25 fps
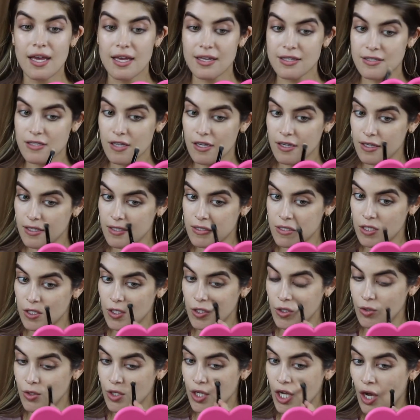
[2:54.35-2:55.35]
as long as
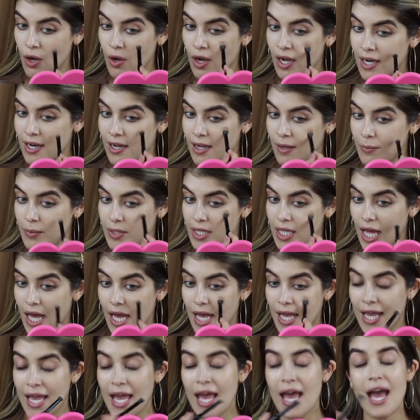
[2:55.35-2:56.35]
you know how to
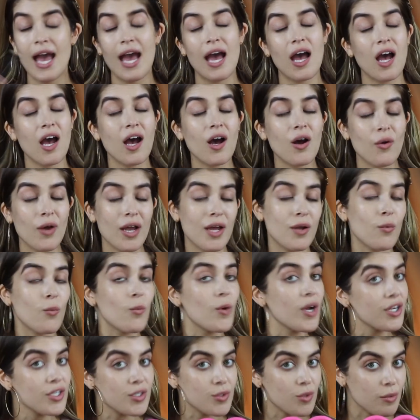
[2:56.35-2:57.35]
apply, how and
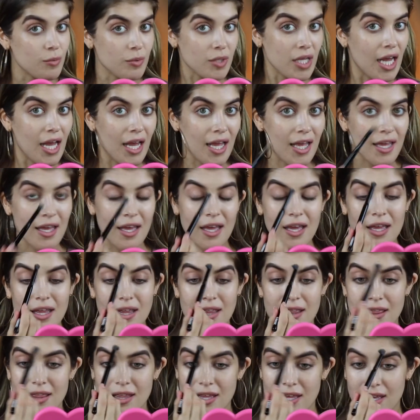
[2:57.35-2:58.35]
where to apply
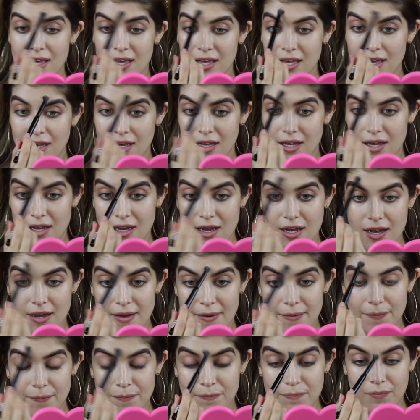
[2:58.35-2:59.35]
the,
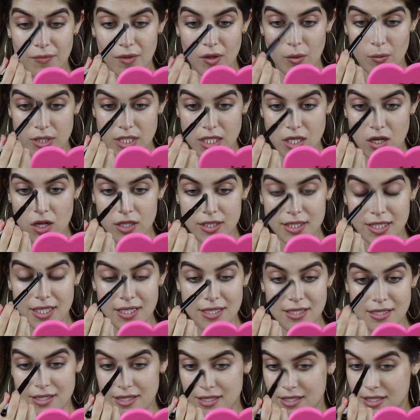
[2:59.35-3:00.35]

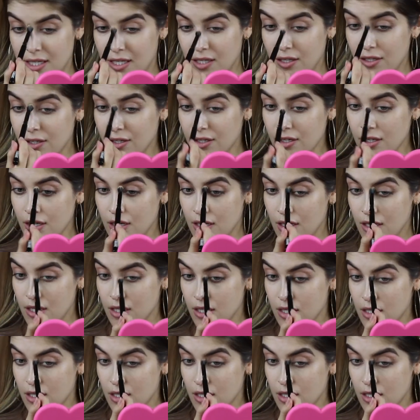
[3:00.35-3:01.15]
concealer.